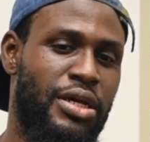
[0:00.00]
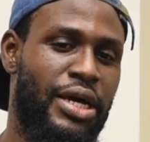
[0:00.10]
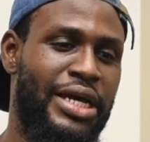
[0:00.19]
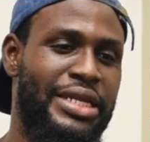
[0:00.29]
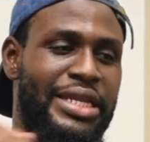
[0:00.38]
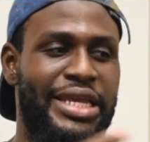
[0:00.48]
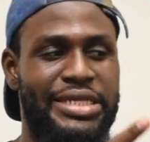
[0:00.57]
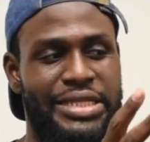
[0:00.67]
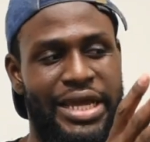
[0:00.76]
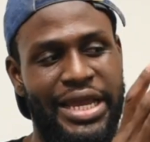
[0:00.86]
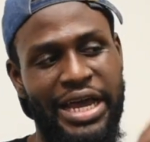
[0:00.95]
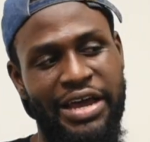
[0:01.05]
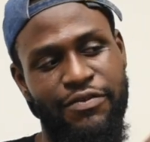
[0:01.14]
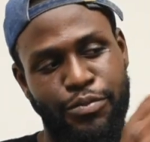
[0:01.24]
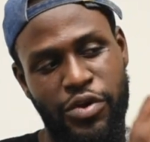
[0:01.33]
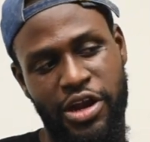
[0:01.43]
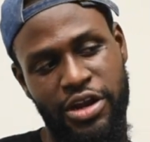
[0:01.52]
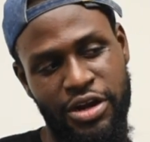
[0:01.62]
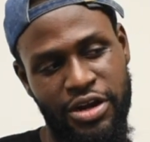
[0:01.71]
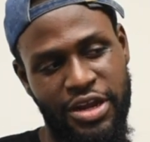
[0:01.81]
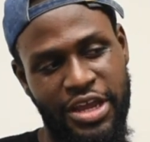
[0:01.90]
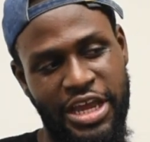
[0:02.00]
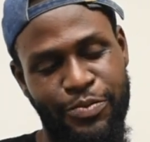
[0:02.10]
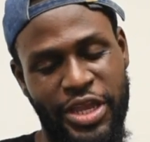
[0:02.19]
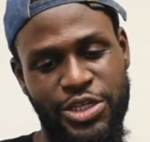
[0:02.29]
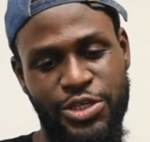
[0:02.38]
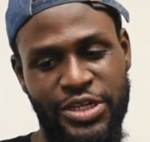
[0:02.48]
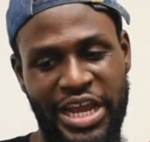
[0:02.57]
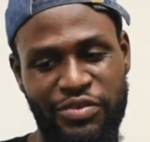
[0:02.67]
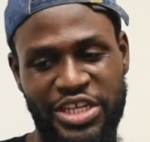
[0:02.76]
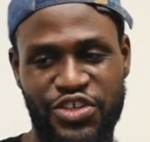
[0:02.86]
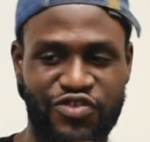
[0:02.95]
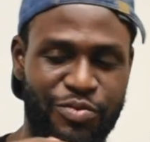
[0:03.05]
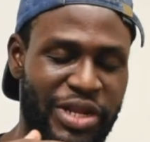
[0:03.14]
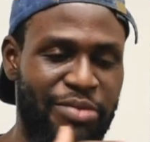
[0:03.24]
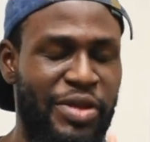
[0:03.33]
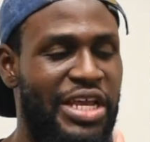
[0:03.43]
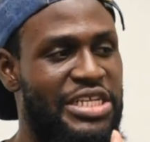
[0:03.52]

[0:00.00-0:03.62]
ideas that I have prior and making sure that everything is streamlined.